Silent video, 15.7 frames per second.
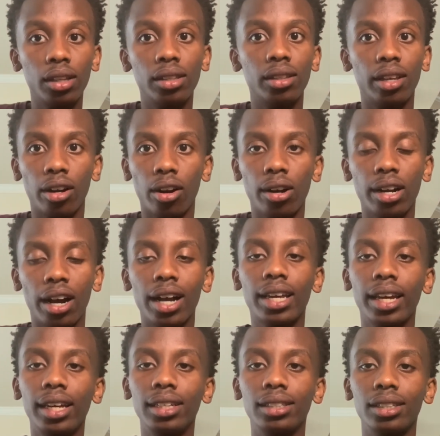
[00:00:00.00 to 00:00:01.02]
that are
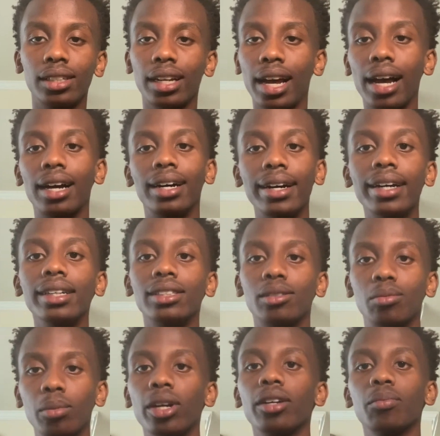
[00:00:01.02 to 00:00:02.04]
Caucasian, not us,
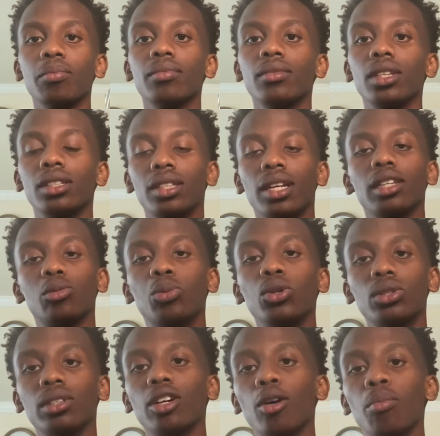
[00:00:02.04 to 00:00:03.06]
bro. It's not
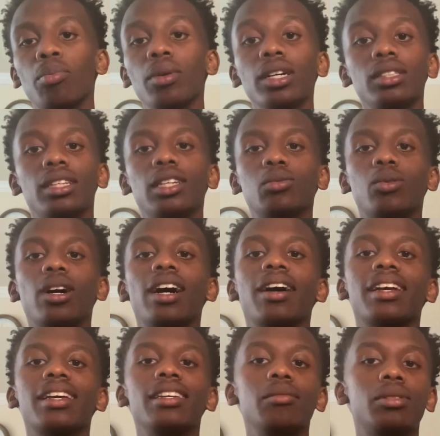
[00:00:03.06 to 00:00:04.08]
supposed to help us. That's why I
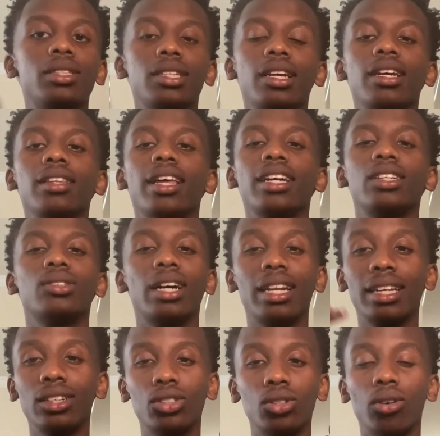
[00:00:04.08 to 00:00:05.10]
keep saying, like, try to
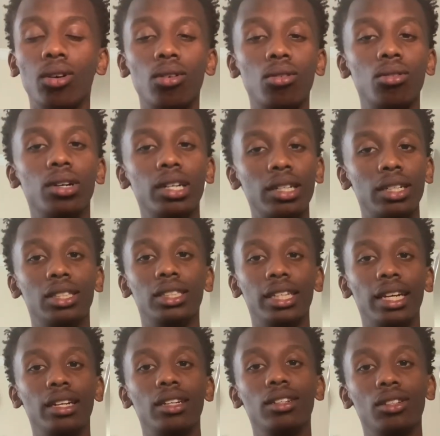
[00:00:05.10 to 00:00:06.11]
get your own
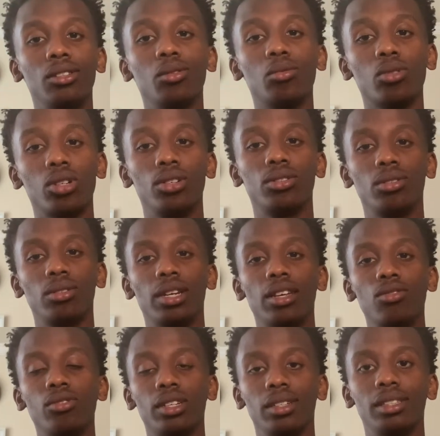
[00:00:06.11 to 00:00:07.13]
understanding of the world so that
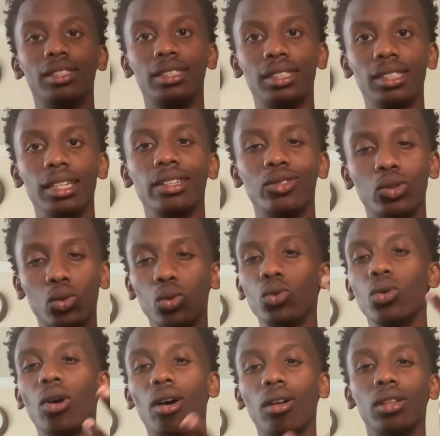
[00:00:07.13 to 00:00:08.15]
you can see
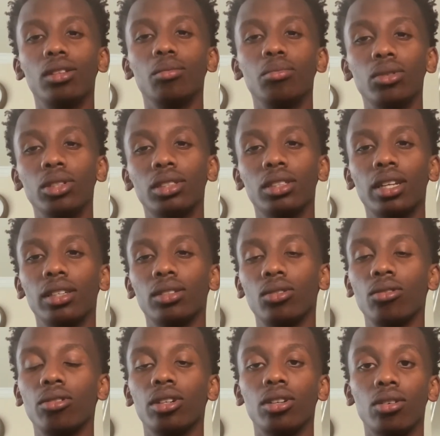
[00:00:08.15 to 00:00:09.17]
through all of the bullshit that's
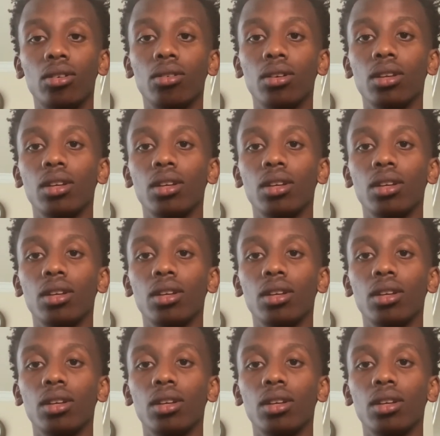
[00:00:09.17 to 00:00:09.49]
going on,